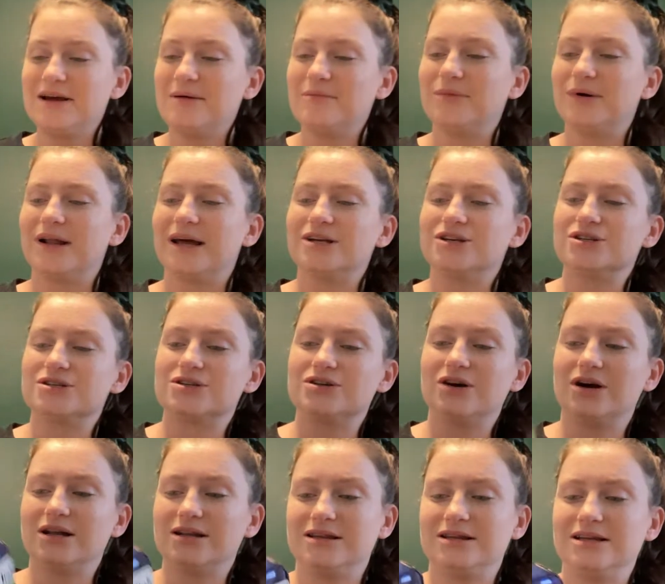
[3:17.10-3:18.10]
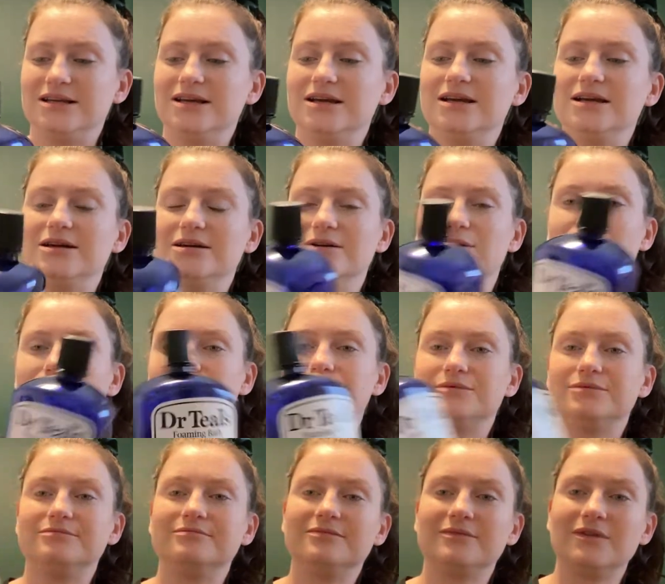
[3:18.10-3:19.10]
But I just got the
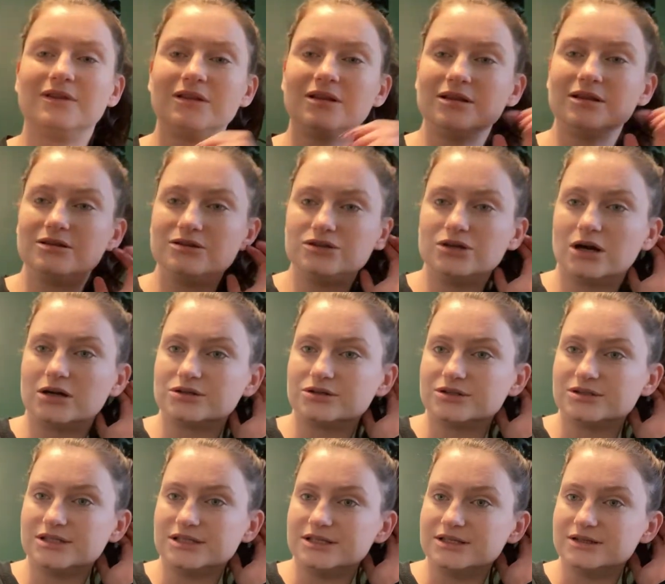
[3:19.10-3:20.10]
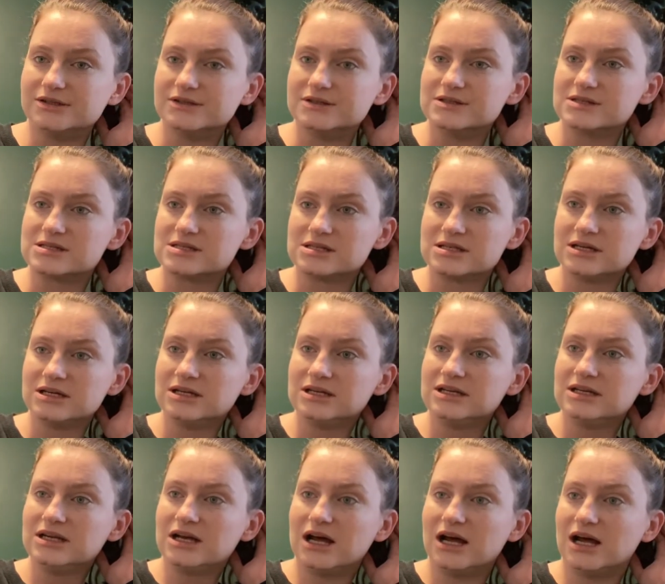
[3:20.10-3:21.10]
Dr. Teal's
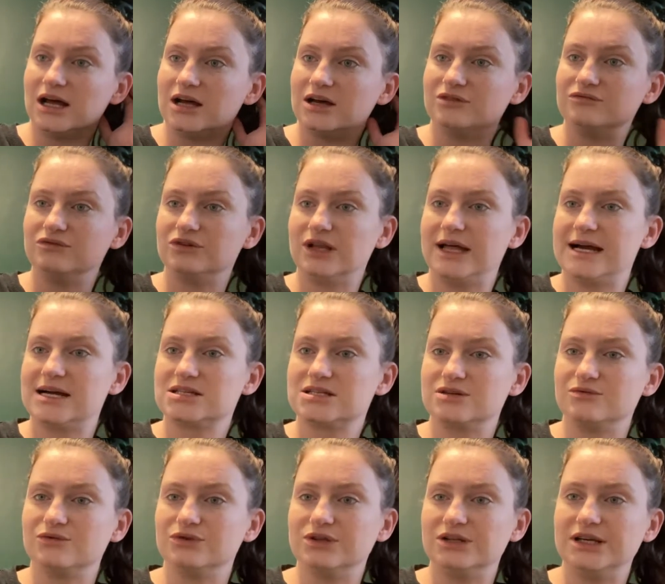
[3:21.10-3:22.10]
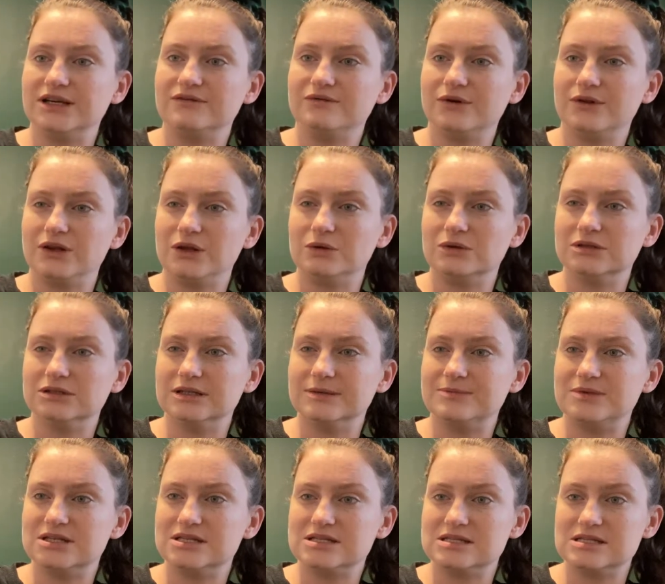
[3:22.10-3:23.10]
Relax and Relief with
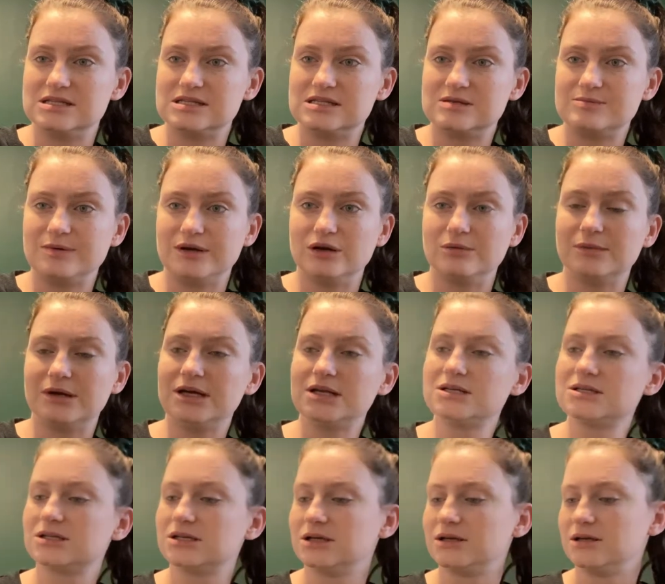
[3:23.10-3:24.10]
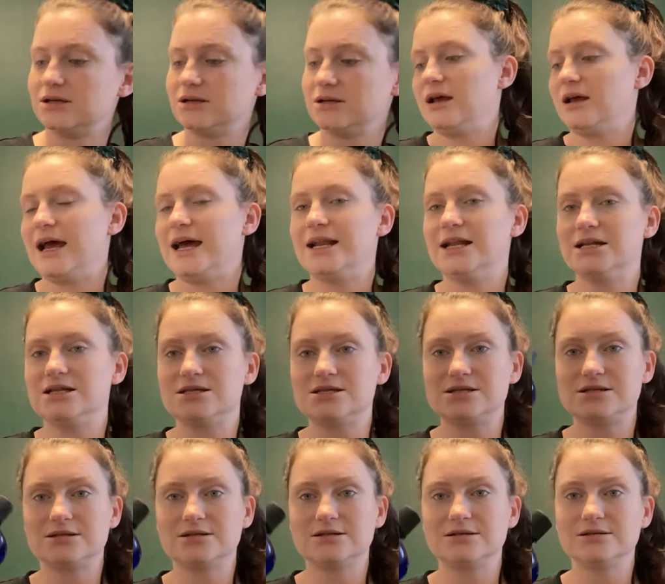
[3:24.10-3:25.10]
eucalyptus and spearmint, and
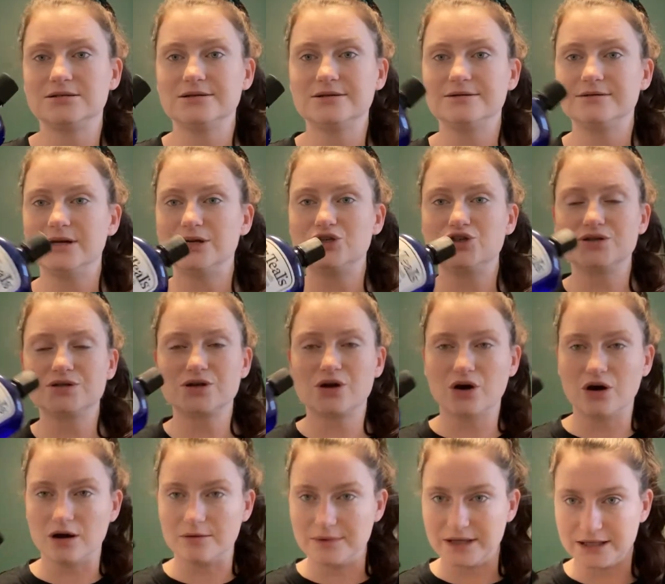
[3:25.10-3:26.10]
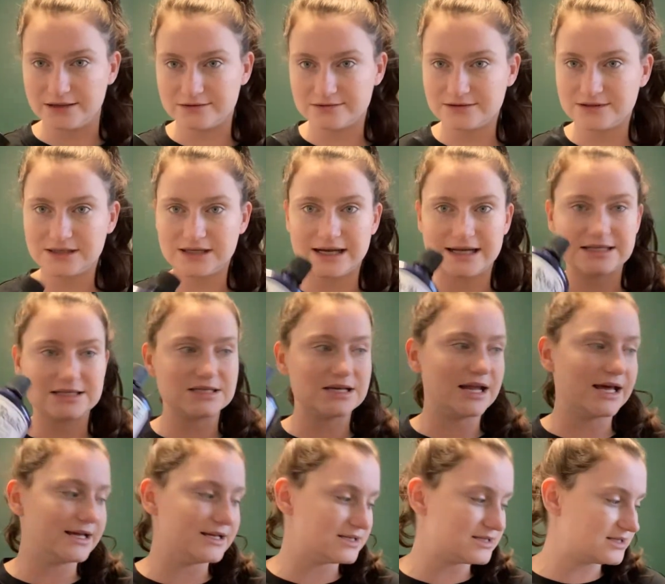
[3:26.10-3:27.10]
it's just calming. It's
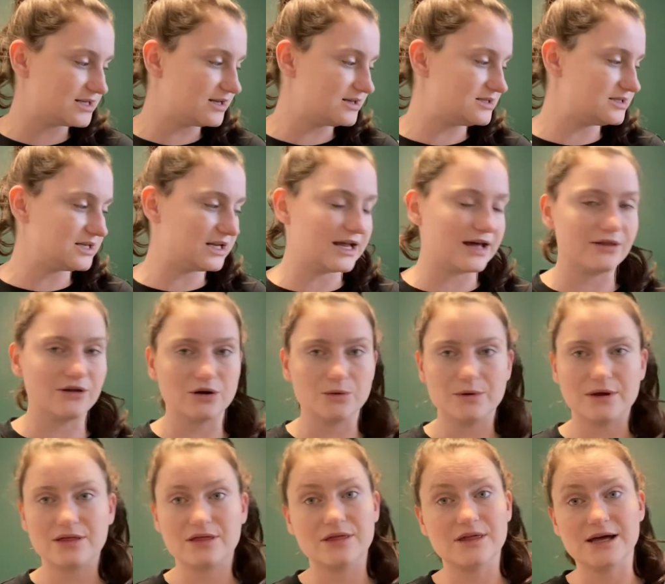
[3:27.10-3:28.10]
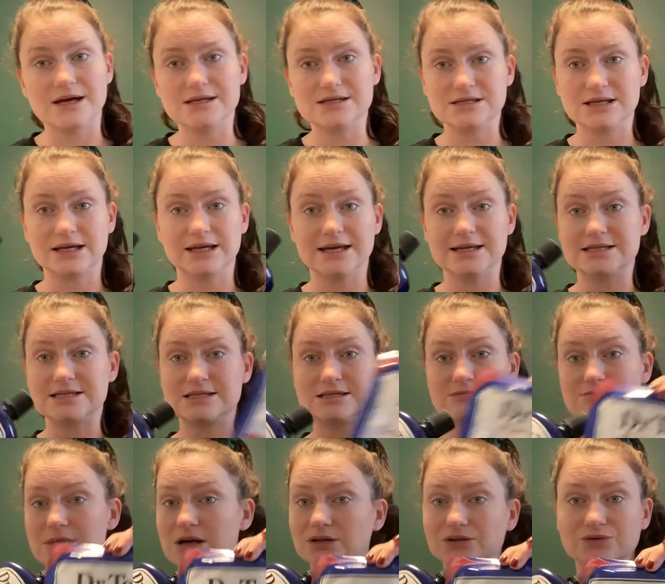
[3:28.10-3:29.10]
nice together with this. Like, it
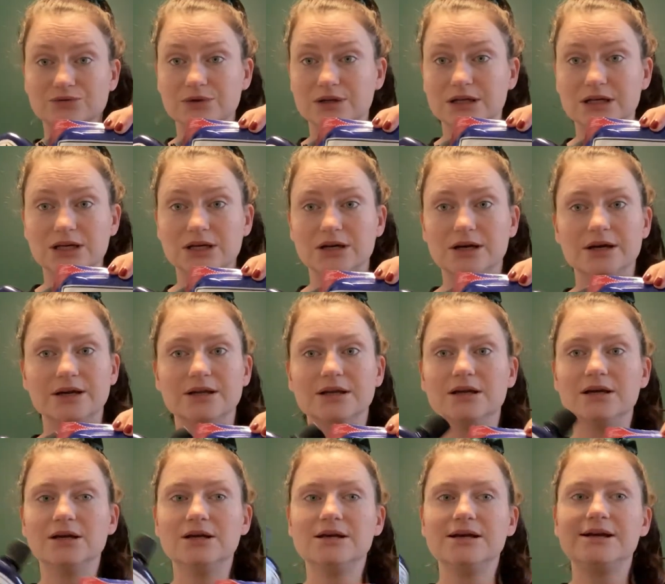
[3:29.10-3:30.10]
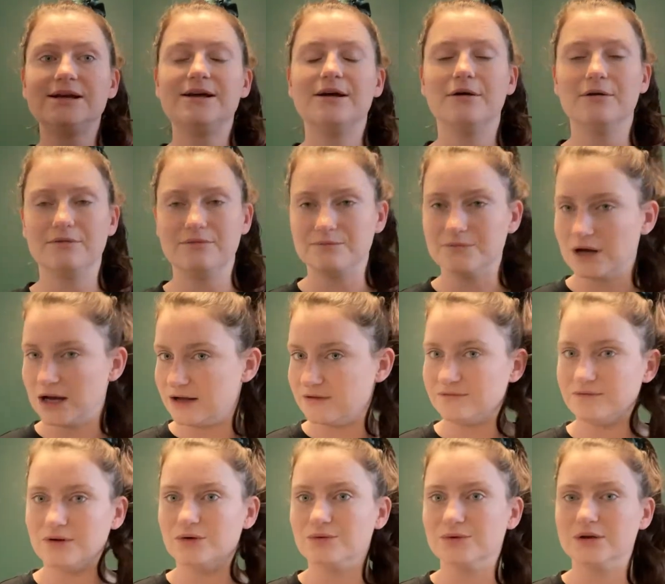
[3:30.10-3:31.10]
smells really good. I
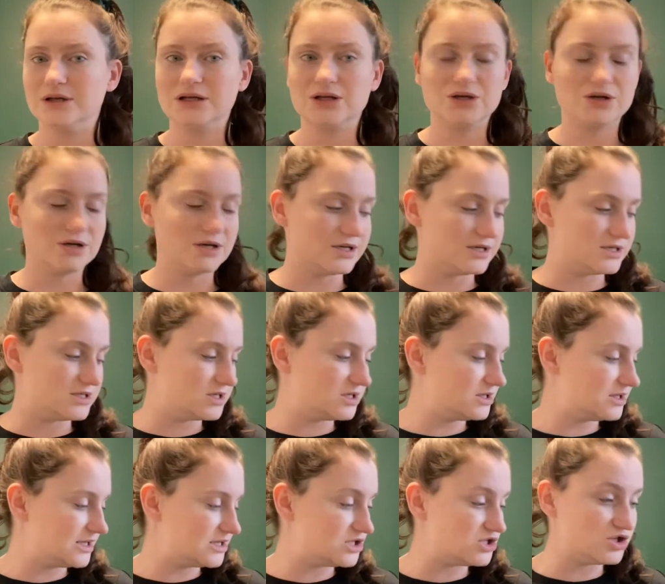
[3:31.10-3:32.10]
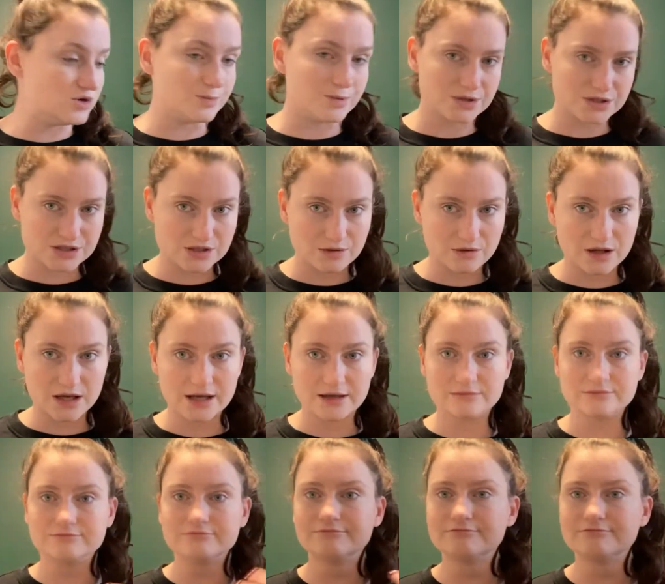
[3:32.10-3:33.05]
feel really good. It's super soothing.